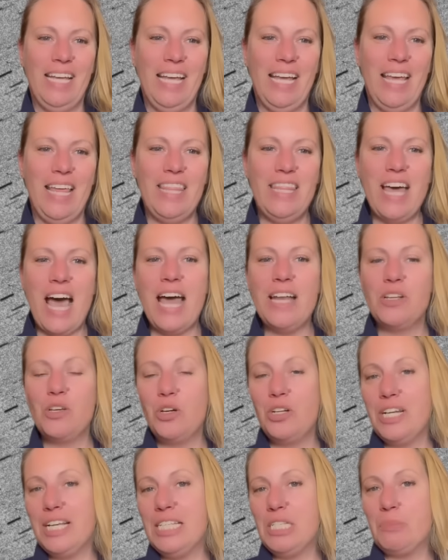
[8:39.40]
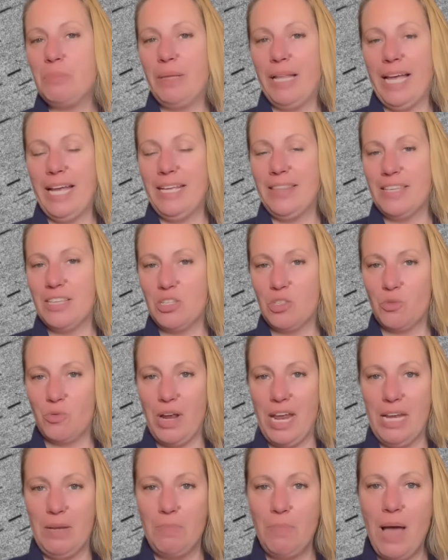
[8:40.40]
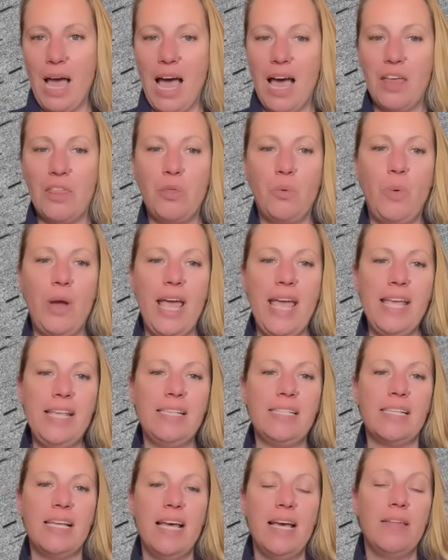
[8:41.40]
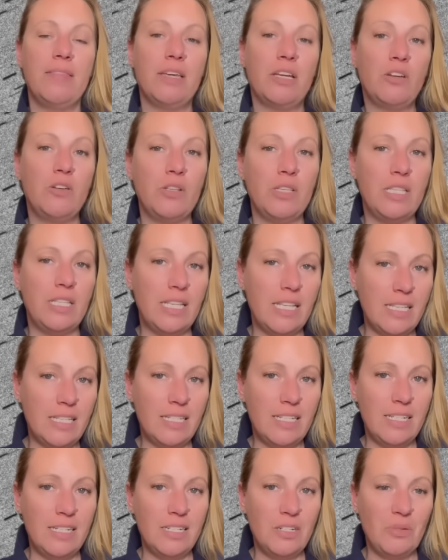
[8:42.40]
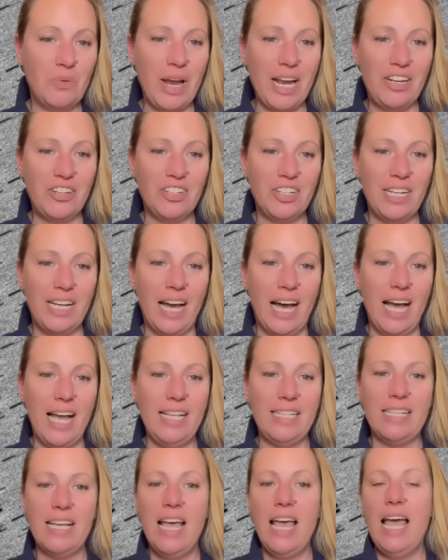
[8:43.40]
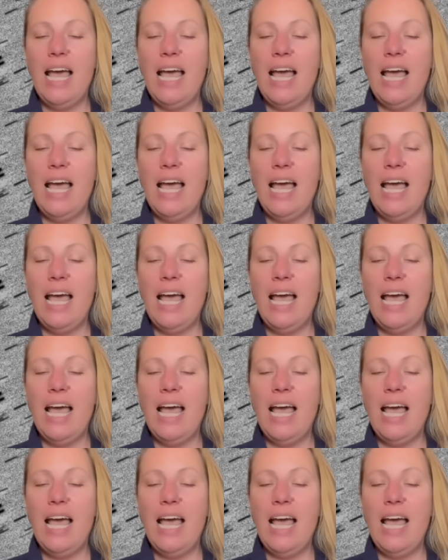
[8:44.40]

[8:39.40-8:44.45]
That could explain the straight pathways, the consistent direction guides,